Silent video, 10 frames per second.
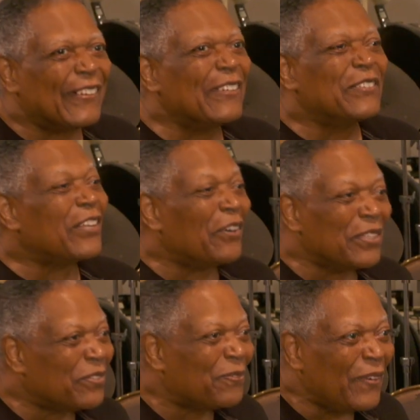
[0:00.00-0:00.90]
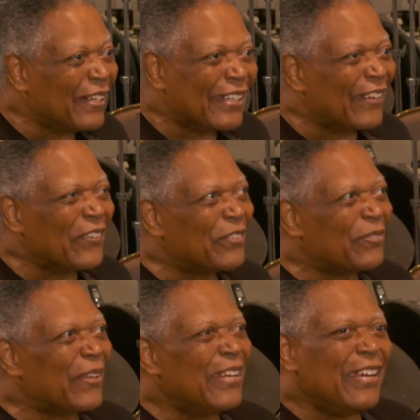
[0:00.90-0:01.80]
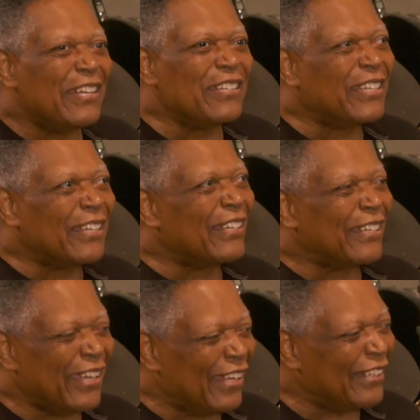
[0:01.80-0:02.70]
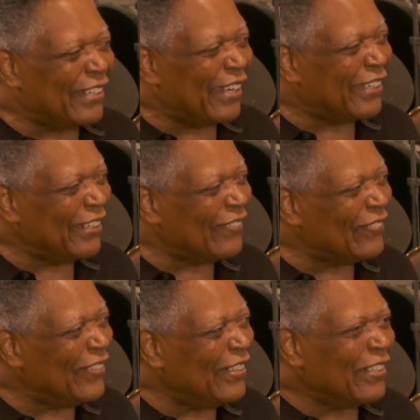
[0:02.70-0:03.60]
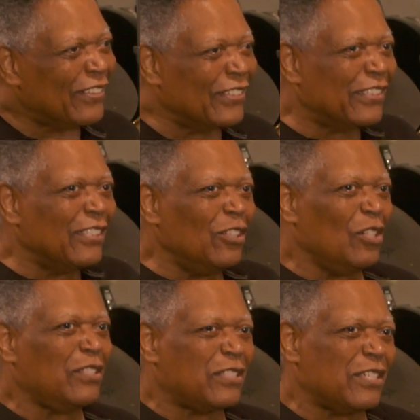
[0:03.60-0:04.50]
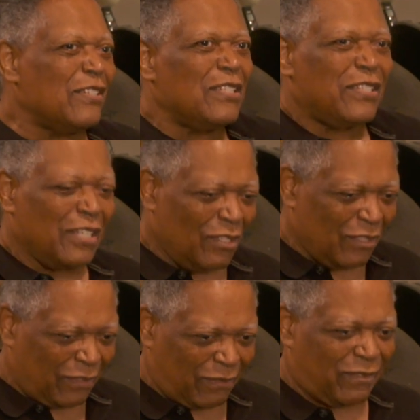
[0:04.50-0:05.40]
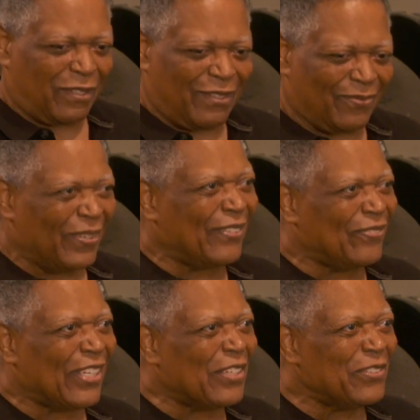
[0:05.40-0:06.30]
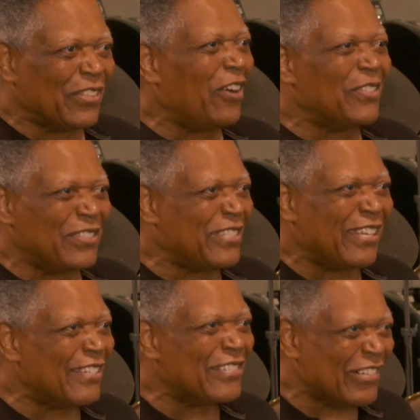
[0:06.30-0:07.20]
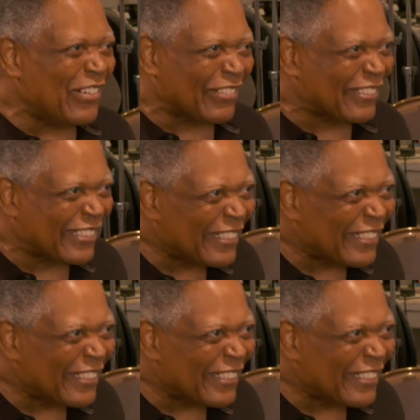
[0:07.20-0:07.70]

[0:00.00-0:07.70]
He was always funny. I mean, it was fun. You think a cat like him, because he looked serious, but he was always telling jokes.